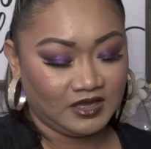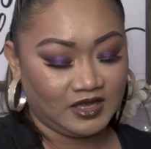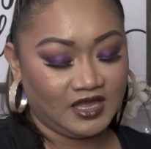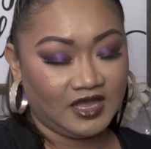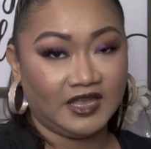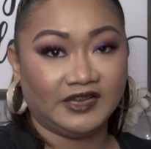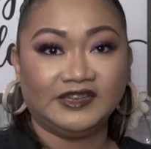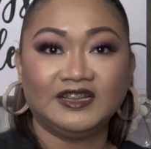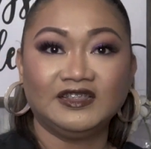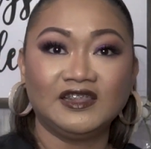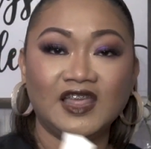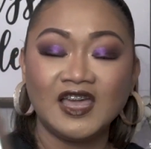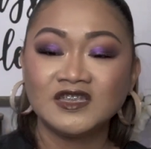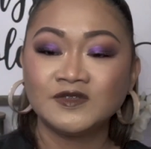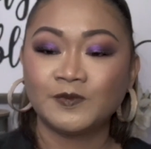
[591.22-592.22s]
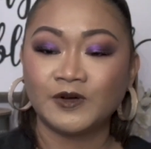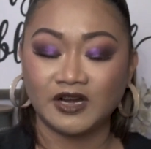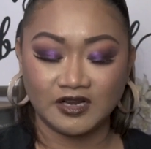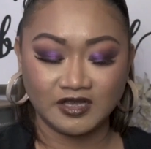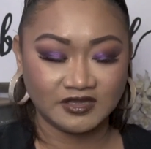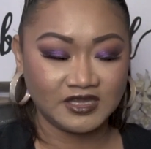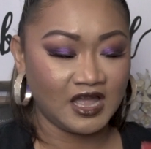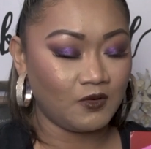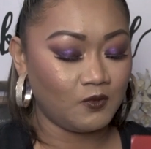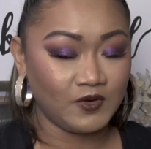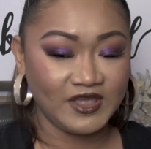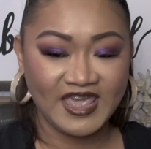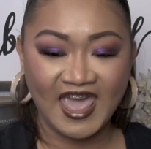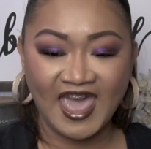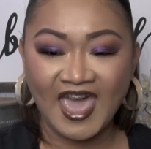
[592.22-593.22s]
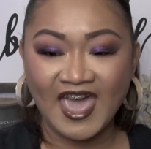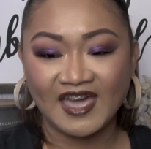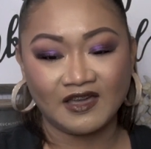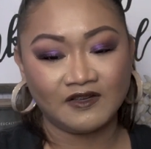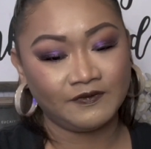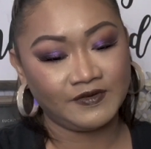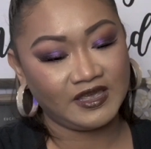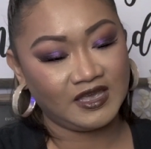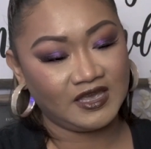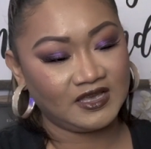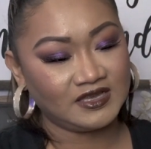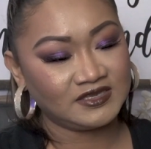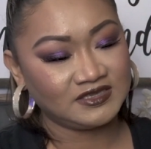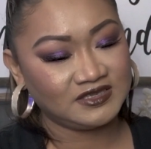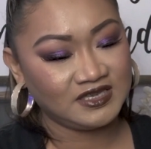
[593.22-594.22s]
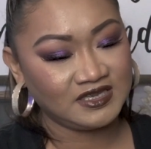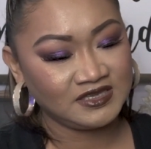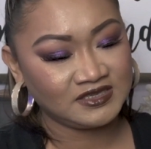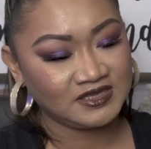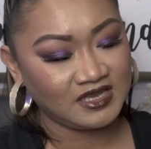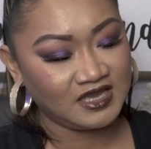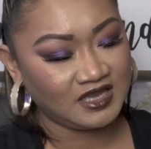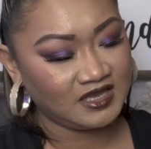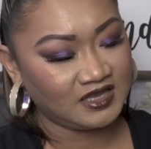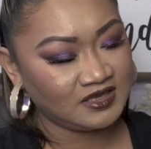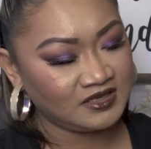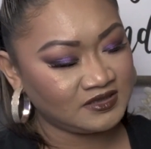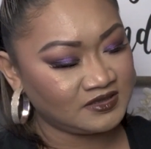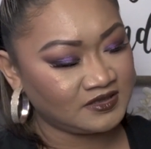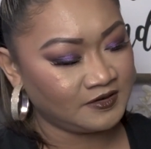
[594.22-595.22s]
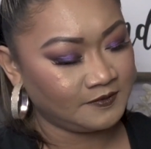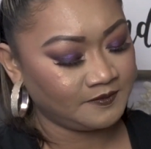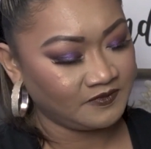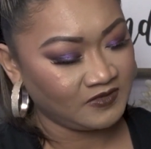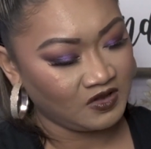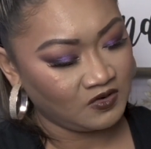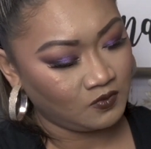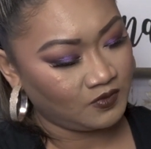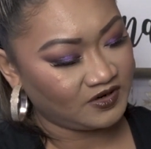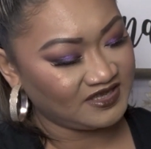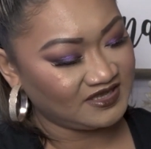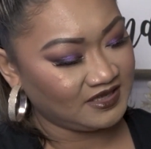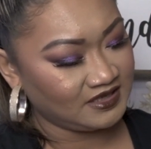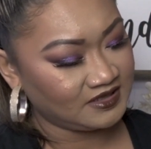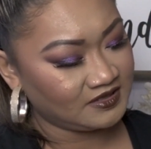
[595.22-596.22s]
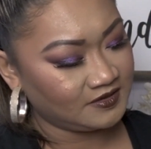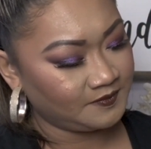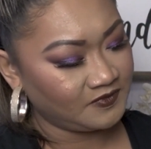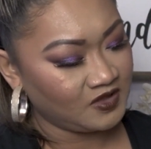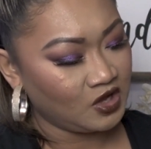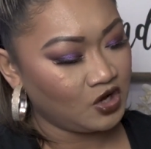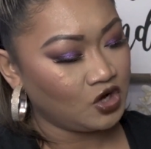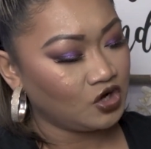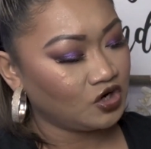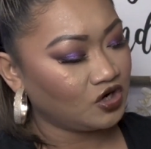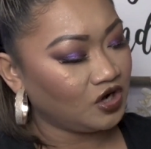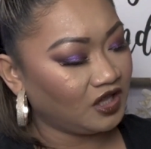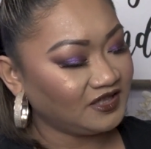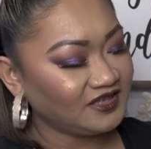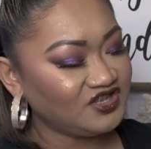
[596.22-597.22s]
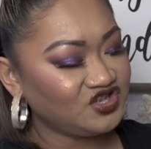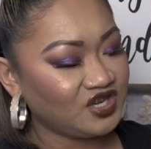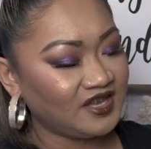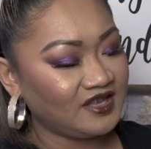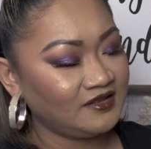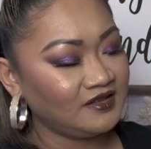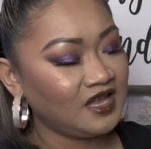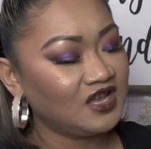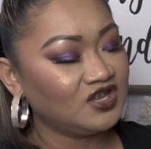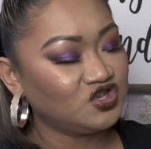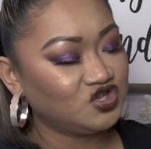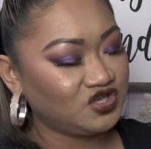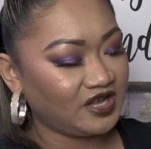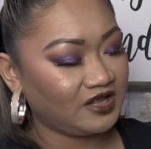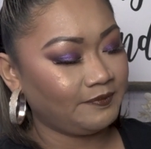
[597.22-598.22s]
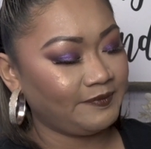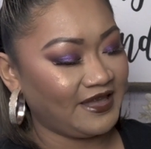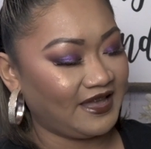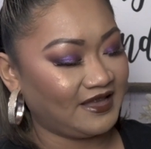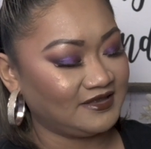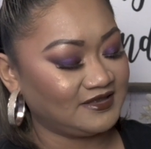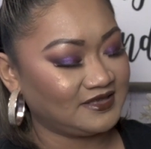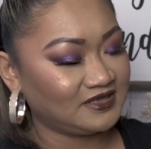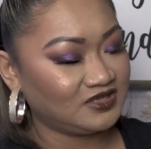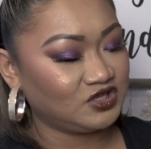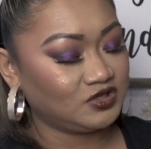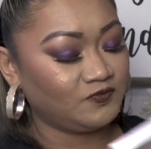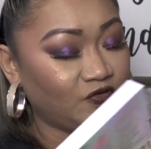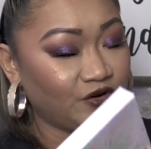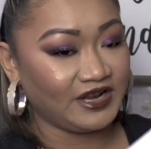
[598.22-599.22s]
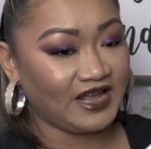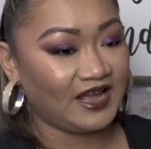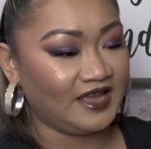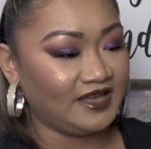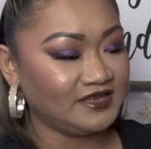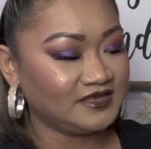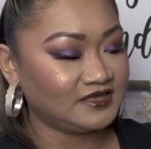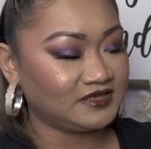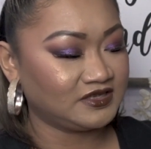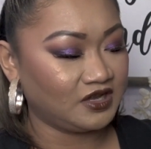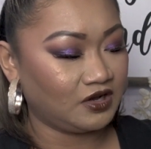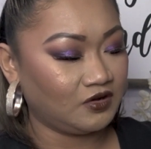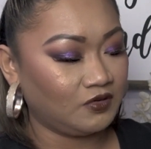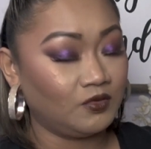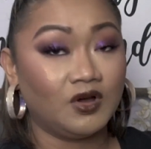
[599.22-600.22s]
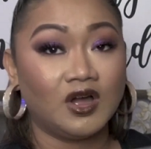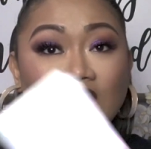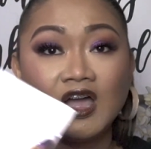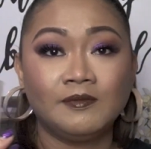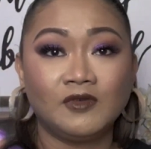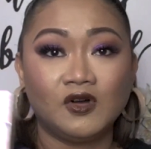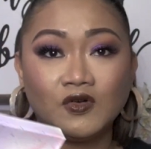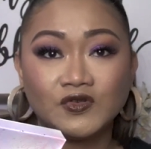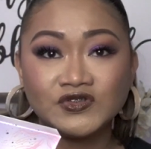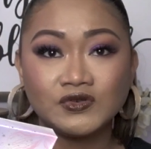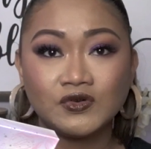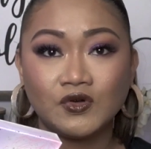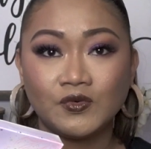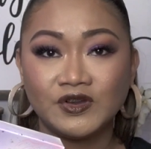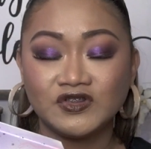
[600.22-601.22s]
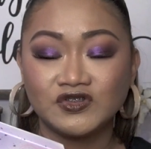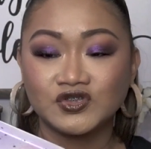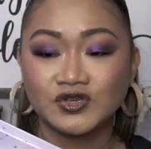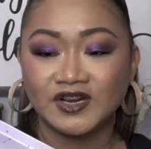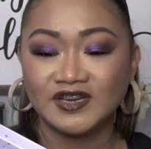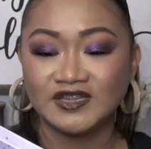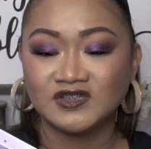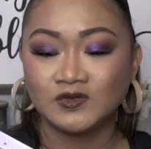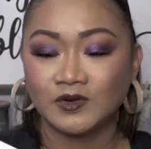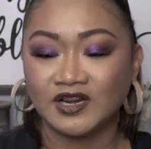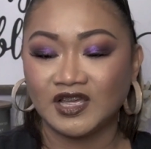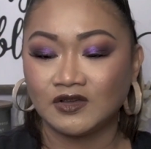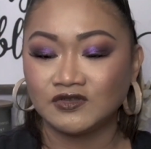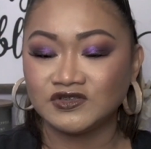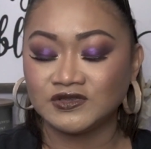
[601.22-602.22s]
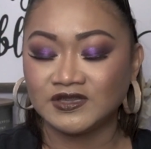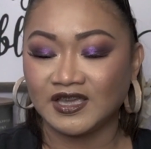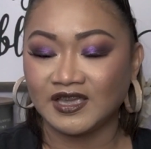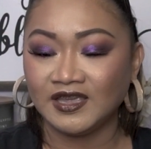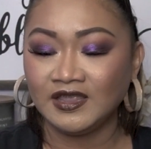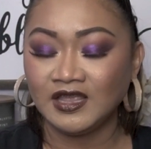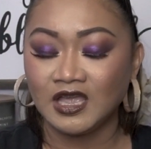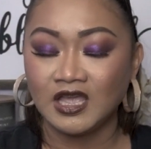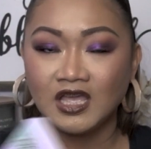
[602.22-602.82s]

And the last product that we have is, this is, what is this? Collagen gel pads for the eyes. So I'm also going to try this one out tonight,